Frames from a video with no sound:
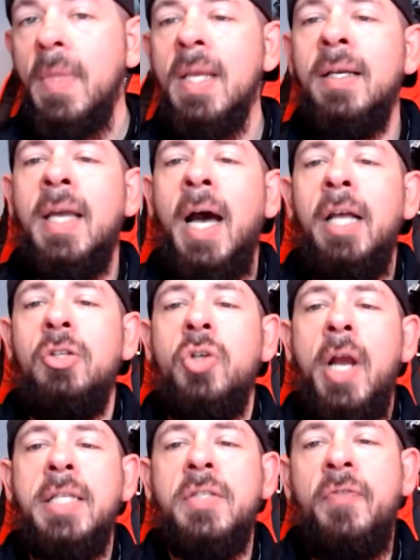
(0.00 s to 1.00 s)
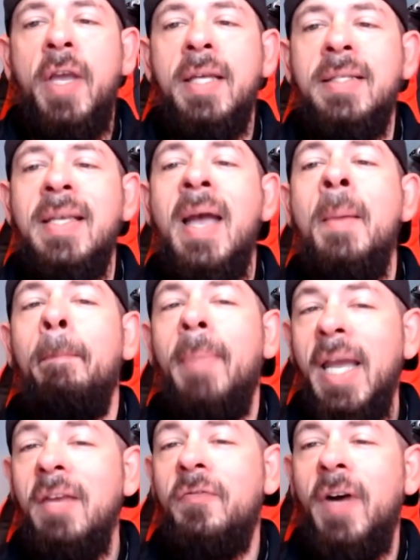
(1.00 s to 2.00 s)
Kyle Trask fans
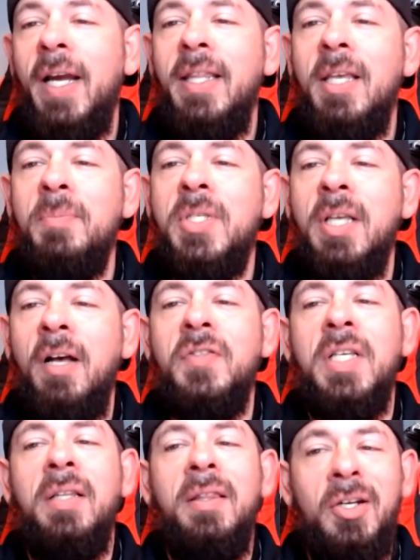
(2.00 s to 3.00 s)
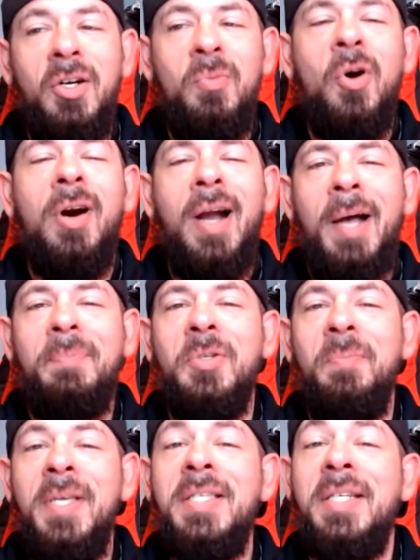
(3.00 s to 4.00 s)
might find themselves a little more
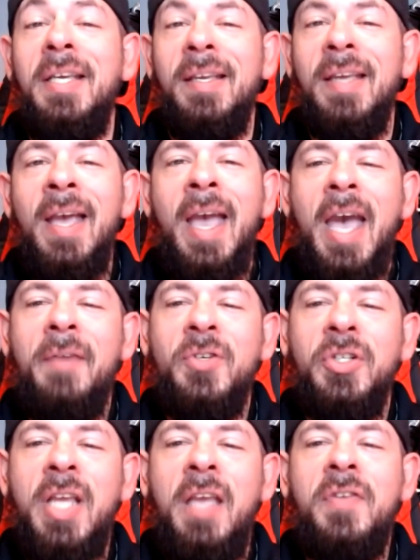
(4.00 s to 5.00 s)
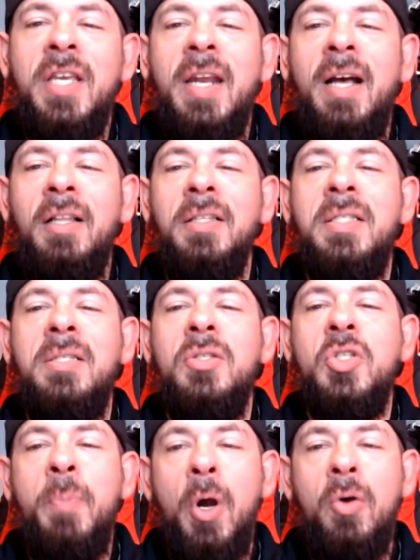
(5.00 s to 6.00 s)
optimistic after Dave Canales
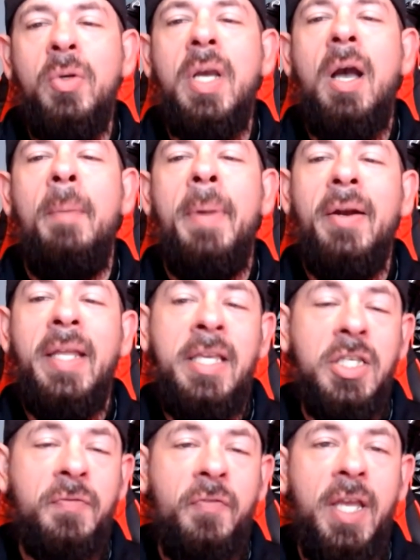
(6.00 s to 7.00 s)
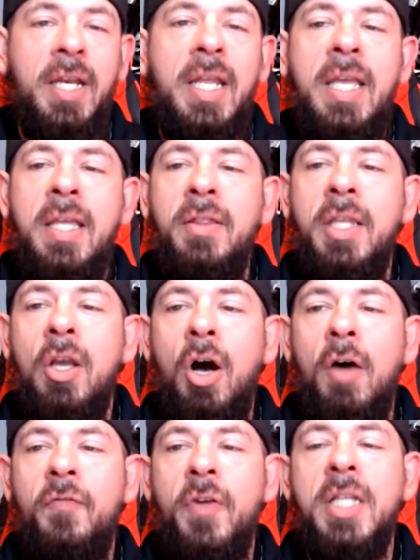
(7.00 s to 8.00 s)
spoke about his fit in the
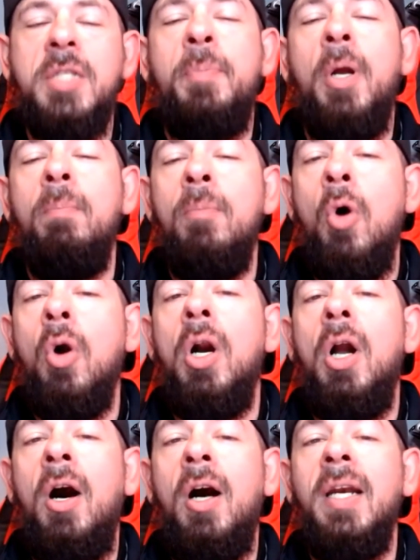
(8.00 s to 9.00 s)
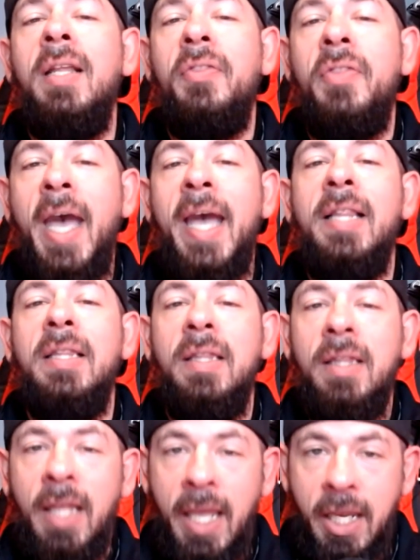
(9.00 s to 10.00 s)
offense, but more on that
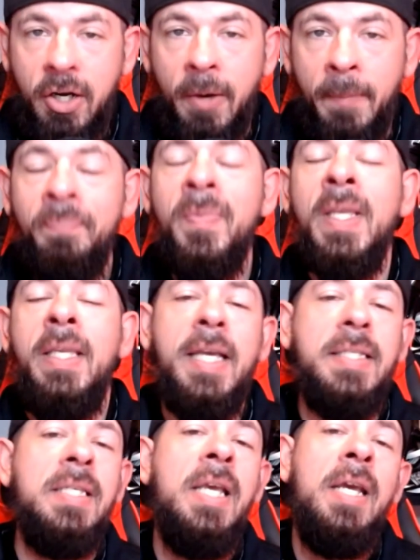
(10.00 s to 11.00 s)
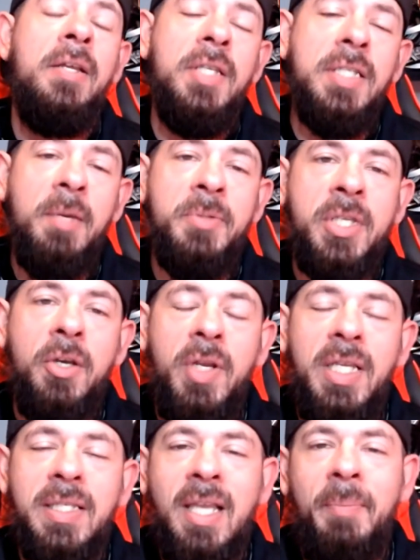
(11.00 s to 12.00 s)
later. Yes, this episode
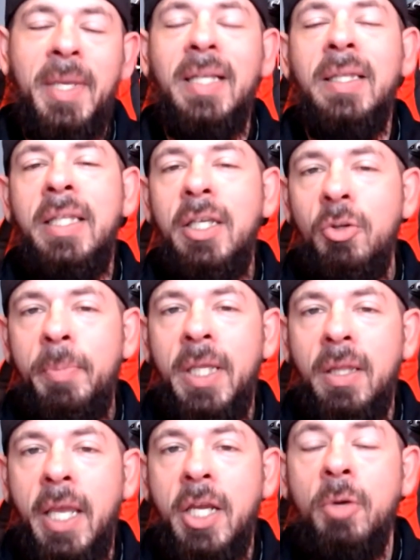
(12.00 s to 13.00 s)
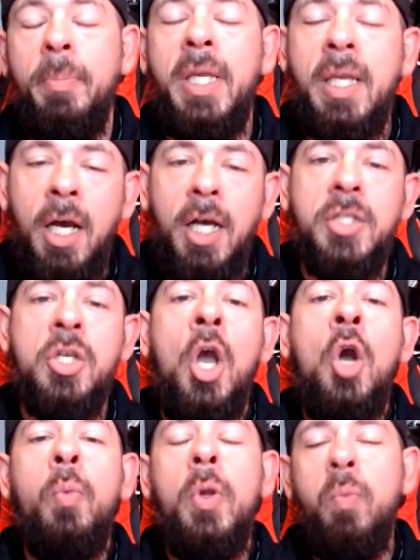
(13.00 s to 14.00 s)
is coming a little bit later because
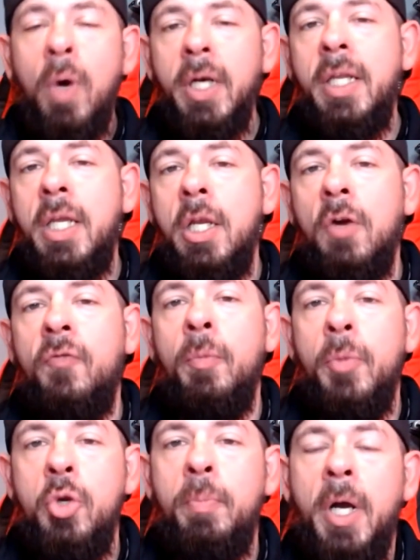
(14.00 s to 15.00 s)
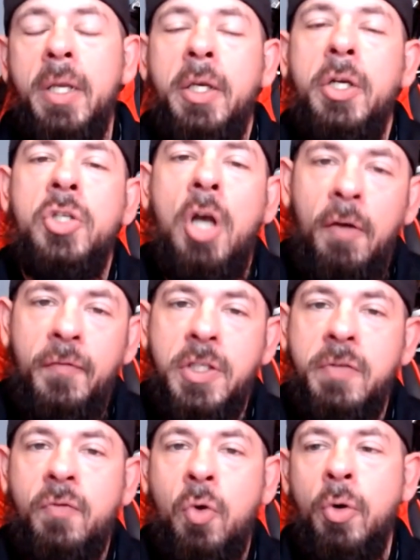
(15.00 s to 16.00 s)
we wanted to hear from new Buccaneers
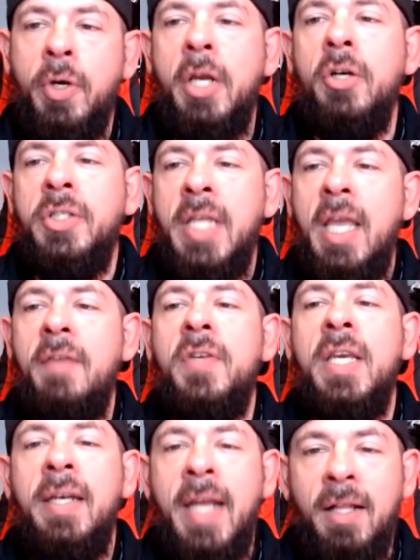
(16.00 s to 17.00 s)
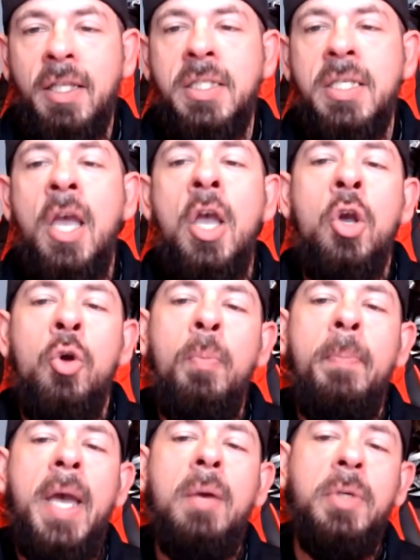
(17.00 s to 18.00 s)
offensive coordinator Dave Canales, who
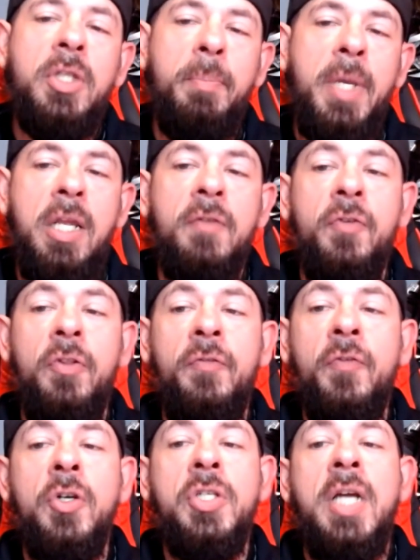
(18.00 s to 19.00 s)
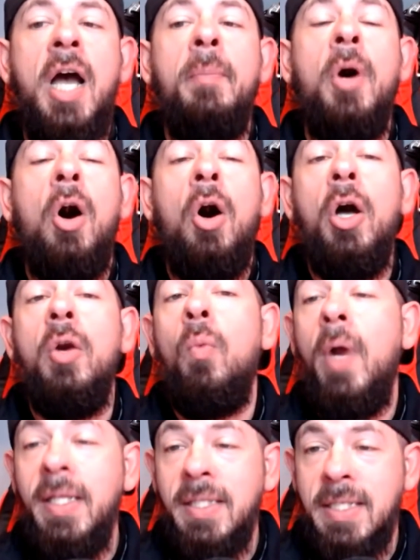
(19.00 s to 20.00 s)
met with the media for the first time on
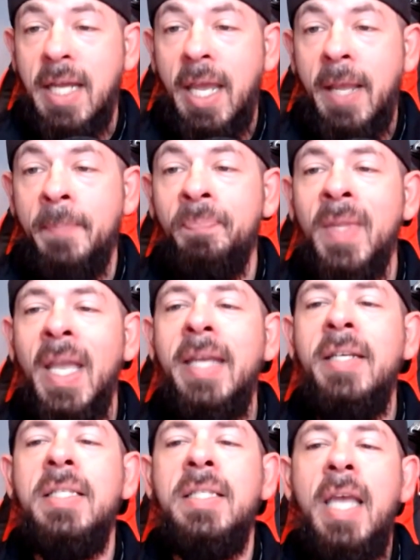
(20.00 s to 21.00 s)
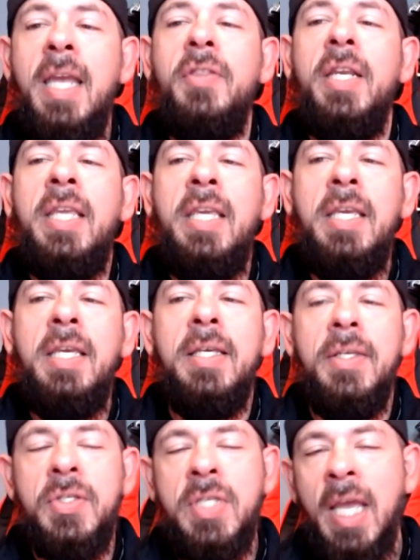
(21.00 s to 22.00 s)
Wednesday, and to say that he
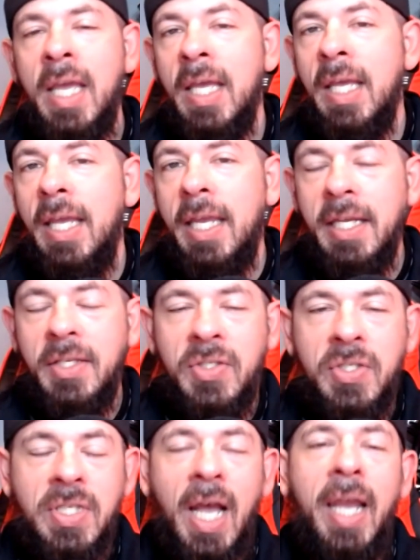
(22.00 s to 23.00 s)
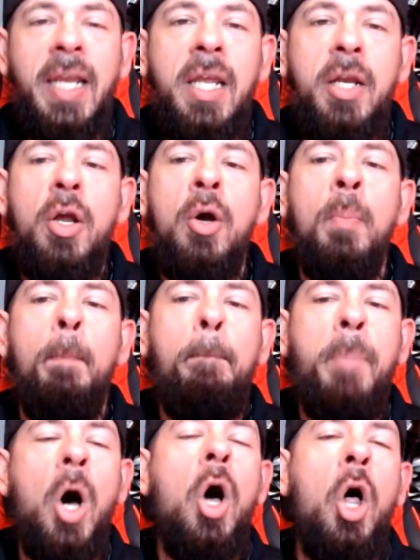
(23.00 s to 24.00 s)
is an excited
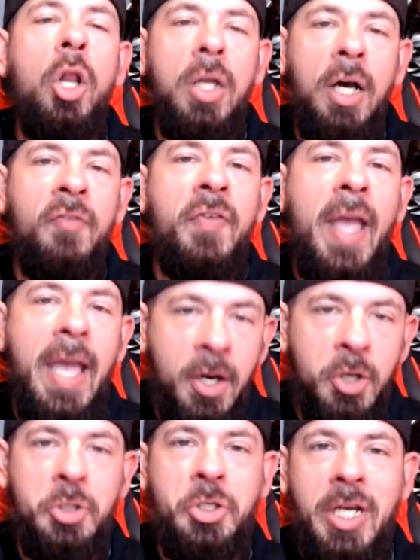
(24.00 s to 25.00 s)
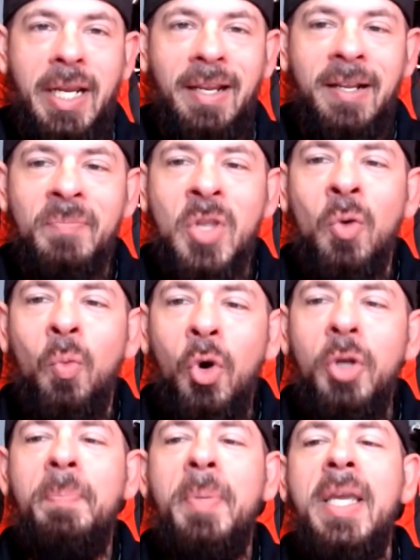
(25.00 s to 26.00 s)
ball of energy
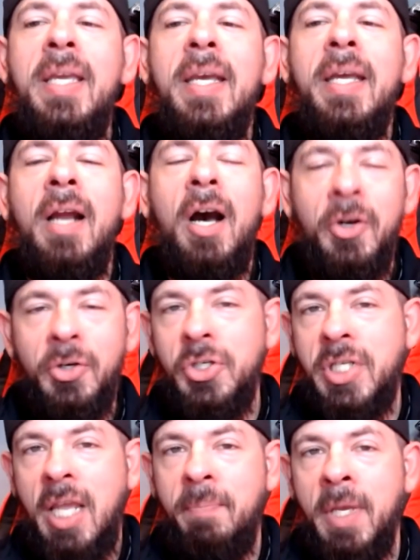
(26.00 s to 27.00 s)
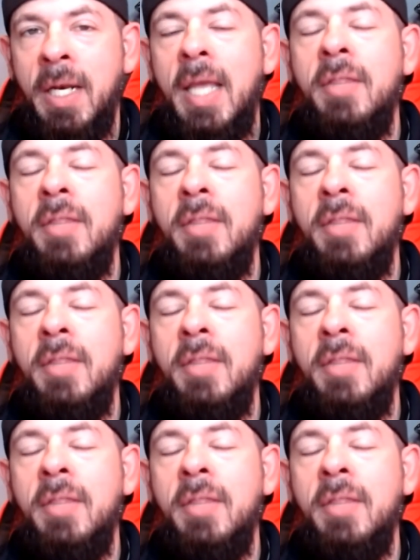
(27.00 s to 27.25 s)
would be an understatement.